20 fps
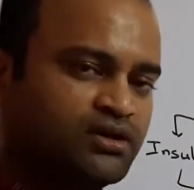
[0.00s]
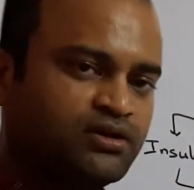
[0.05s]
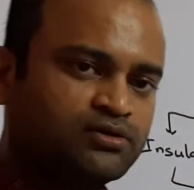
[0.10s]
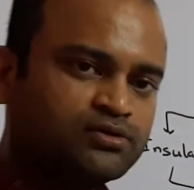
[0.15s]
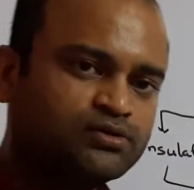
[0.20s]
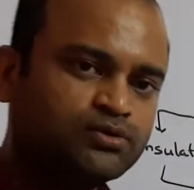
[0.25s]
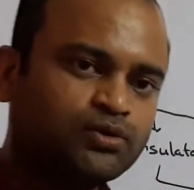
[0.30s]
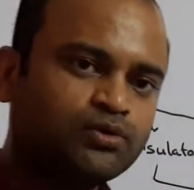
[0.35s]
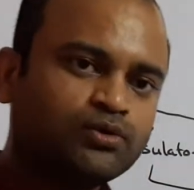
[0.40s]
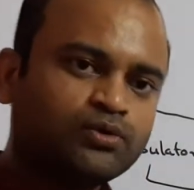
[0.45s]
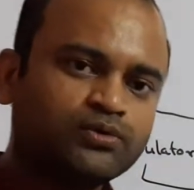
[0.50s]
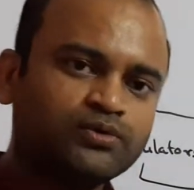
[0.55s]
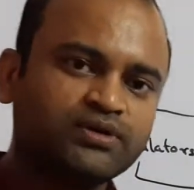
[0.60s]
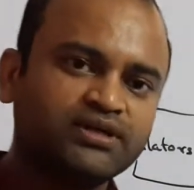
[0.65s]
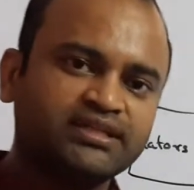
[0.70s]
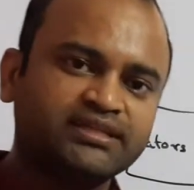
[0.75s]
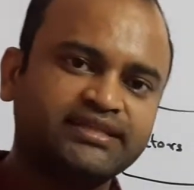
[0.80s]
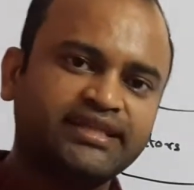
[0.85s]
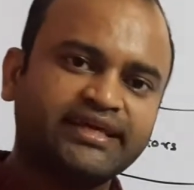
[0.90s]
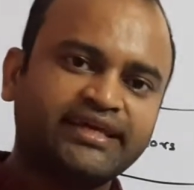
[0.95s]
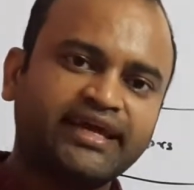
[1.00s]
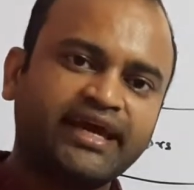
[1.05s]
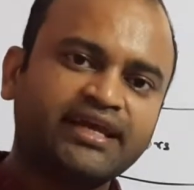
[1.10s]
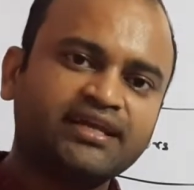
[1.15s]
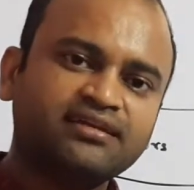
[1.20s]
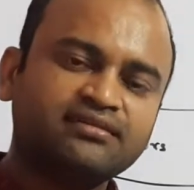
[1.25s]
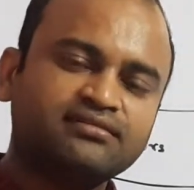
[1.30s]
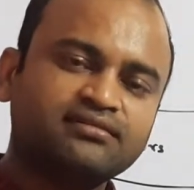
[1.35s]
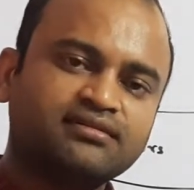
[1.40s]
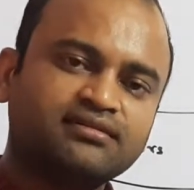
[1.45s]
So they
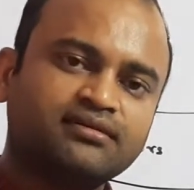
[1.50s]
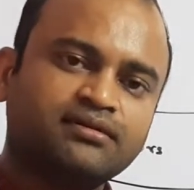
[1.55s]
can